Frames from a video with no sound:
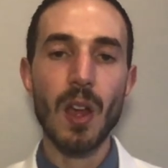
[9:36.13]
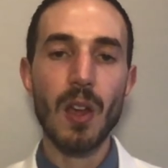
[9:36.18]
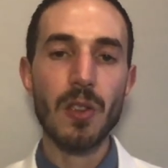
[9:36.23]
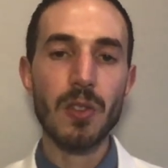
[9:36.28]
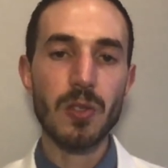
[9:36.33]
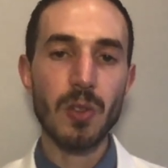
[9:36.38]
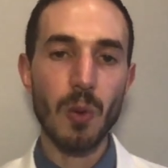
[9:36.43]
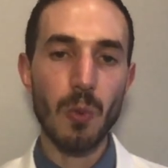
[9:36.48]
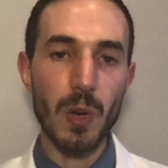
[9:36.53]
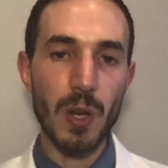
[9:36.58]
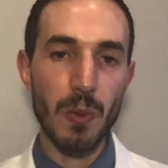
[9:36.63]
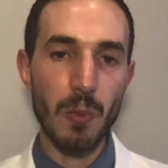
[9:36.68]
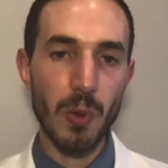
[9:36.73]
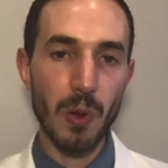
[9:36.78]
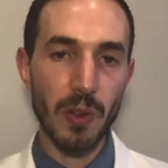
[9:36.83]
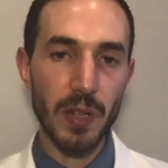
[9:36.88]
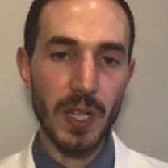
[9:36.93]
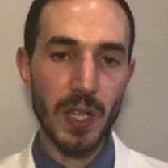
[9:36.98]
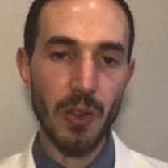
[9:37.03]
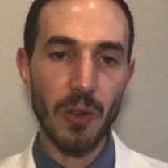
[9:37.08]
so we
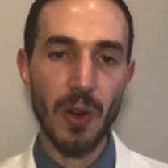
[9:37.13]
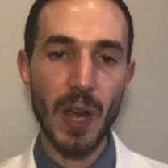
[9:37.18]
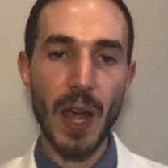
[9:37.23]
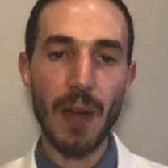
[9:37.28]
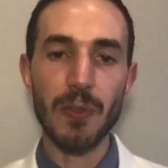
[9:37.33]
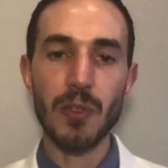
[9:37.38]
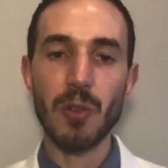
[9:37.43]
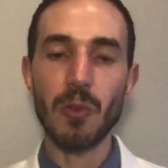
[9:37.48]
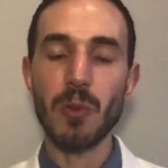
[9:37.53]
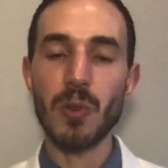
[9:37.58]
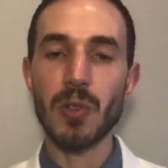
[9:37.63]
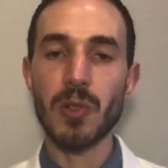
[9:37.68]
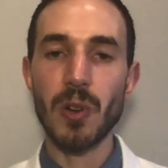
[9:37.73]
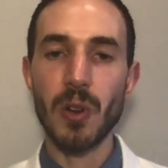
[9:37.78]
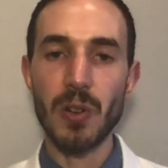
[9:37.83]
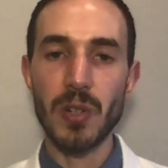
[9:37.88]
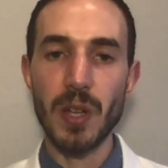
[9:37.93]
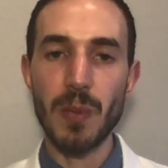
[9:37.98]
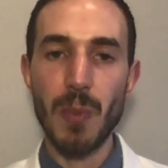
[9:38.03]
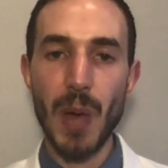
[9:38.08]
will either have to
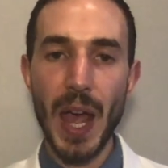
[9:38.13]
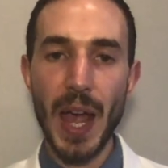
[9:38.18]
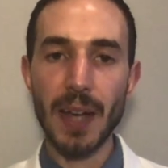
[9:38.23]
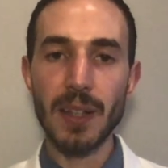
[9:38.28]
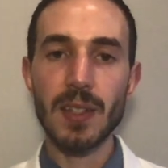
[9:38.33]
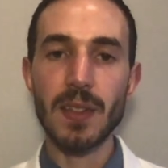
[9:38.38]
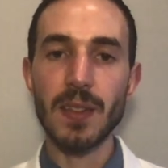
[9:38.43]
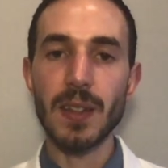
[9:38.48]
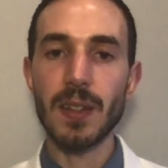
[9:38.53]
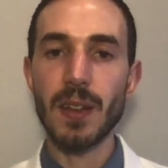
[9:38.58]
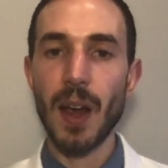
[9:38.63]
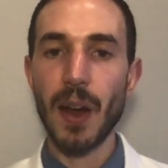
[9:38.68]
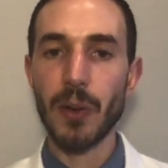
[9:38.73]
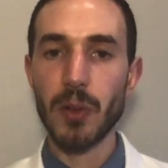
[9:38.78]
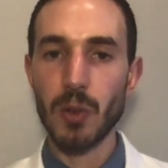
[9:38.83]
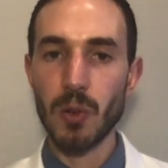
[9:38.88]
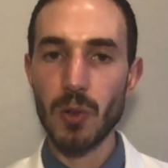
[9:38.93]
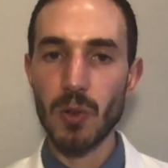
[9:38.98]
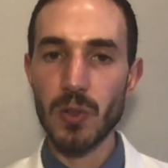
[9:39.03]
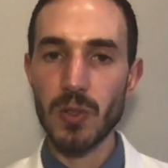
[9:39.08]
return you back to the
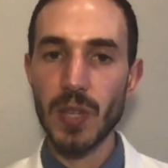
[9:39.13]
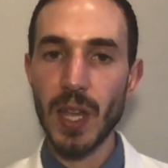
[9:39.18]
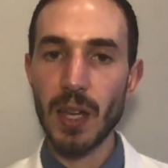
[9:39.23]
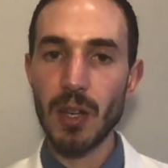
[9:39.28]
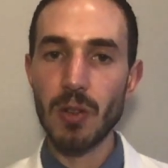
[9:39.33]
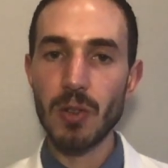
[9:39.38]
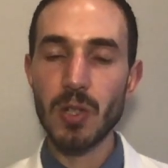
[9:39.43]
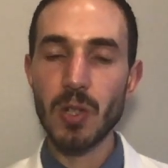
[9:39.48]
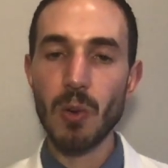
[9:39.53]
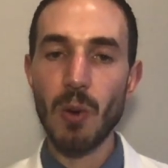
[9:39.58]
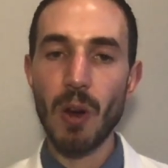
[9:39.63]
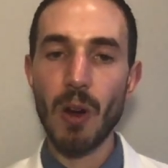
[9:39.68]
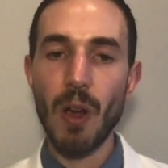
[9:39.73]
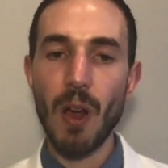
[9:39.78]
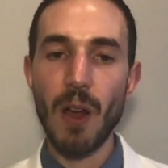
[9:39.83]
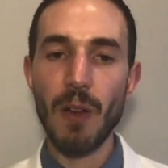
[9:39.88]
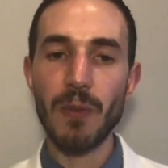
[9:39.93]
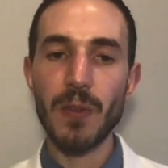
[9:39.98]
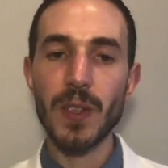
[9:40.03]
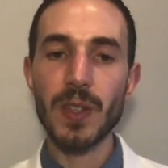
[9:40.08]
doctor who sent you to our
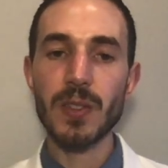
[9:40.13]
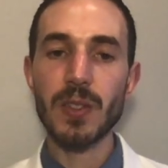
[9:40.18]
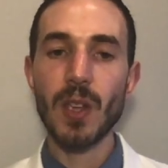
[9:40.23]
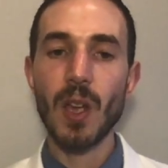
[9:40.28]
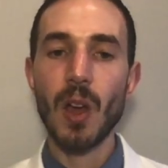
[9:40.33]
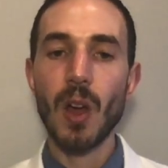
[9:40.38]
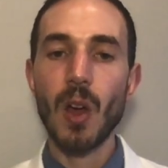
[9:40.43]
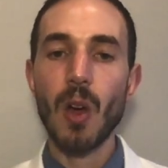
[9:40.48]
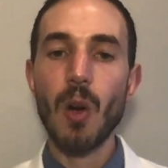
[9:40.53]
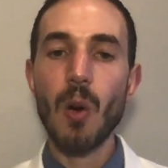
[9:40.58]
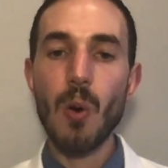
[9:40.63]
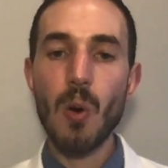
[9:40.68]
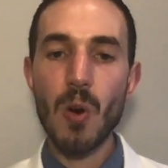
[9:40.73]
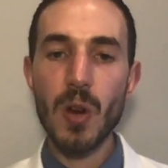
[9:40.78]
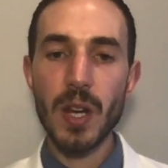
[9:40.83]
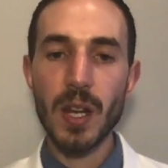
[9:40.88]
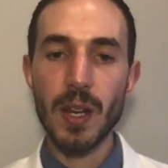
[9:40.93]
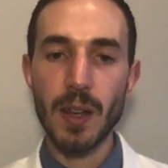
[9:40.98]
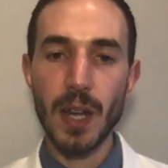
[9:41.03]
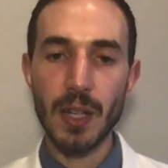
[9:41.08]
office or
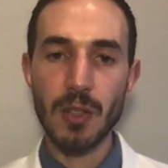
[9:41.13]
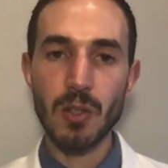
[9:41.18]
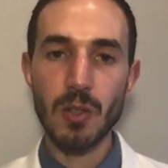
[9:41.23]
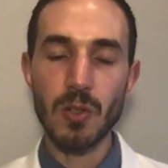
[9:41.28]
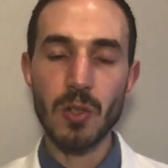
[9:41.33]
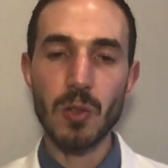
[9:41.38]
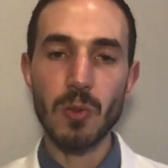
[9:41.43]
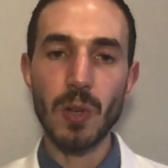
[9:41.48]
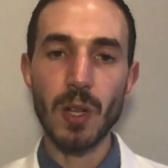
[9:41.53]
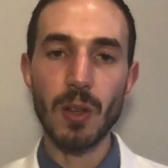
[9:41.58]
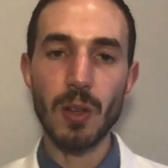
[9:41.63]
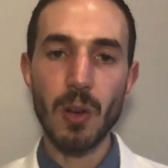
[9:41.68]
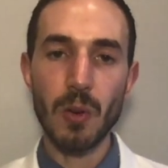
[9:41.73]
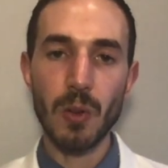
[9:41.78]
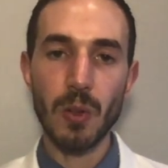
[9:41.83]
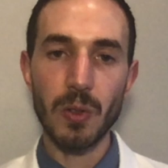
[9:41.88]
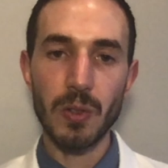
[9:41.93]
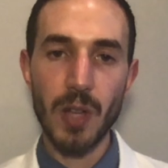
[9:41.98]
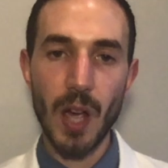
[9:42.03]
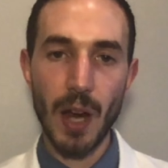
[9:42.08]
connect you to a
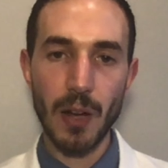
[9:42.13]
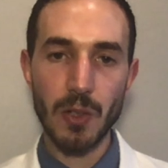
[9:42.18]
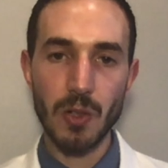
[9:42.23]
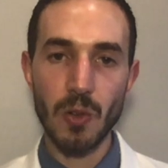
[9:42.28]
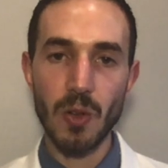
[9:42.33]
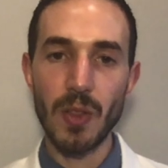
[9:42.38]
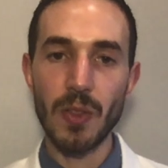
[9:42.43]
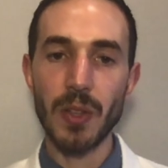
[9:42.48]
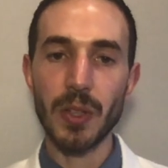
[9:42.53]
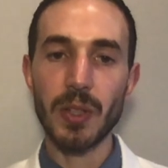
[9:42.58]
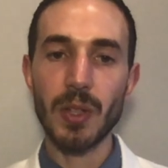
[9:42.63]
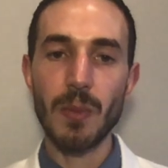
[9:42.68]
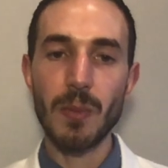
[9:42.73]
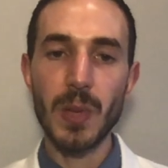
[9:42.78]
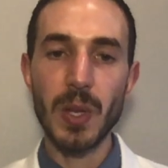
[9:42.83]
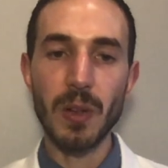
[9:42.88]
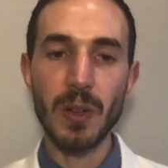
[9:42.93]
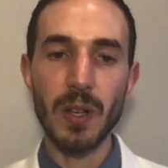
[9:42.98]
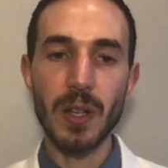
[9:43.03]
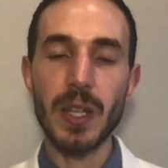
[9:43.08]
local doctor in the
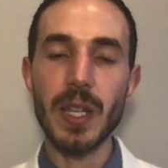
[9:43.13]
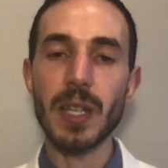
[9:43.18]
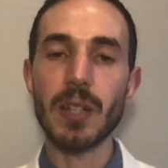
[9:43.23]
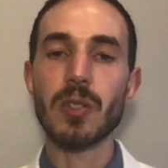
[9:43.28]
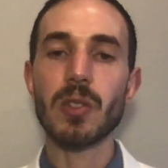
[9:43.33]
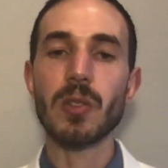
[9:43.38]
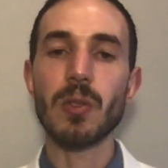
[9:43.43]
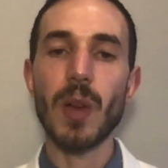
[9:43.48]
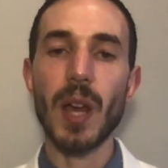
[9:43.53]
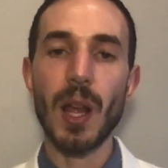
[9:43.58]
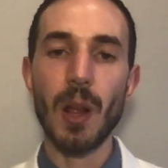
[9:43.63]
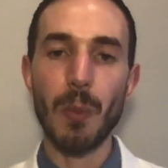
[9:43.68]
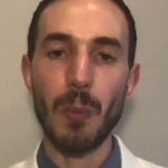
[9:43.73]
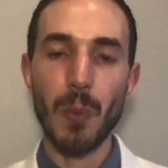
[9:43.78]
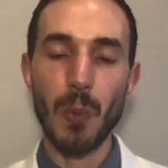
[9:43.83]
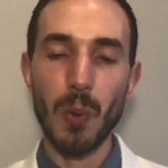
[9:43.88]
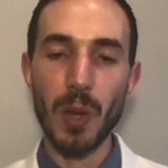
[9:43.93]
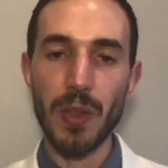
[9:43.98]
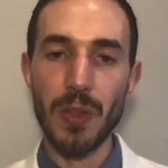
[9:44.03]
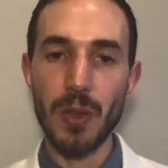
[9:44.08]
community to help
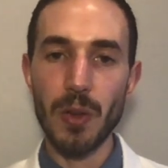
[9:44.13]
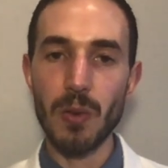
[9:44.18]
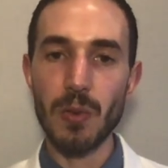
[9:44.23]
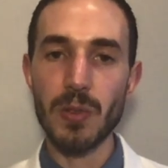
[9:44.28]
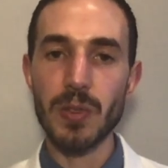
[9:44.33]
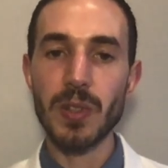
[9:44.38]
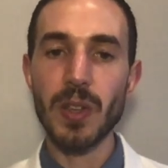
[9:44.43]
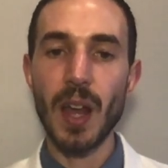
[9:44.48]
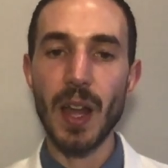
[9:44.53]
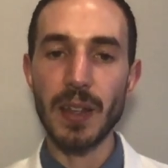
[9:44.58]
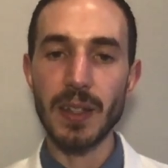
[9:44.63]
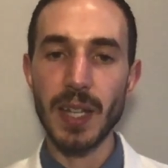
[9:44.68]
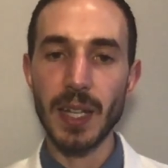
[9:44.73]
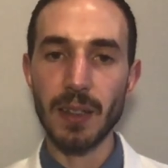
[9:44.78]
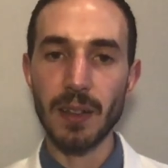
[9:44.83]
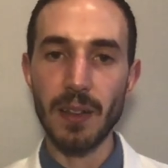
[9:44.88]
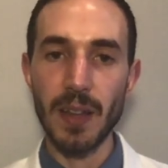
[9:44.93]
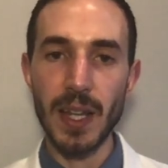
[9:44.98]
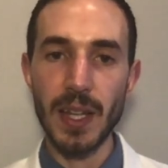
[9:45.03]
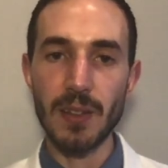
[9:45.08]
with those contact
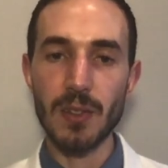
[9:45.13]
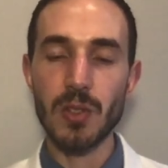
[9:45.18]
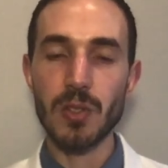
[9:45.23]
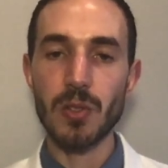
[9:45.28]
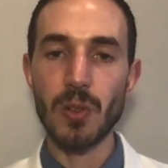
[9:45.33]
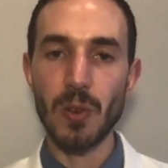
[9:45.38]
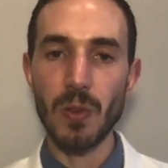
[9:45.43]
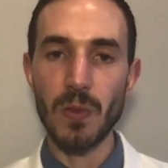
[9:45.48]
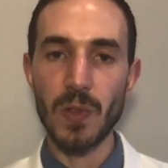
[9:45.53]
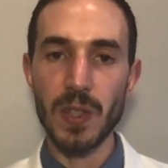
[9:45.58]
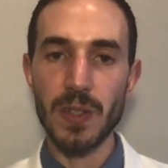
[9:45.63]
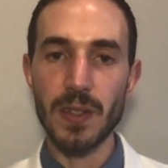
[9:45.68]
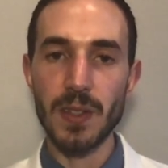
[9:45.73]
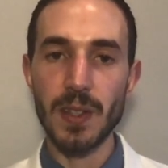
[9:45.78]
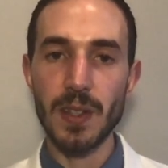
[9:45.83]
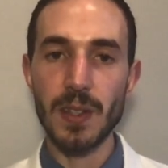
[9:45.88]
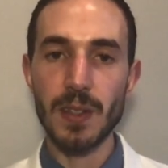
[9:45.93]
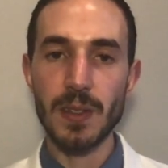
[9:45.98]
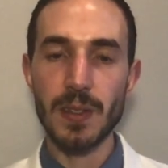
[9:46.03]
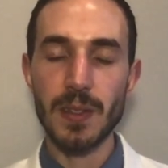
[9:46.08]
lens
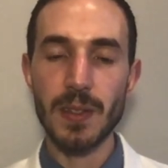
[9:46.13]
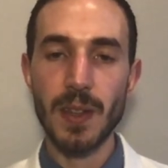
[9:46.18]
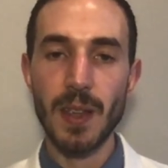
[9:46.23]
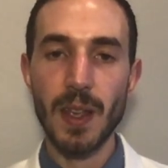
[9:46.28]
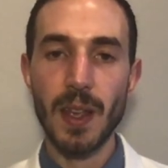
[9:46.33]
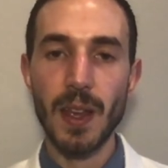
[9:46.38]
services.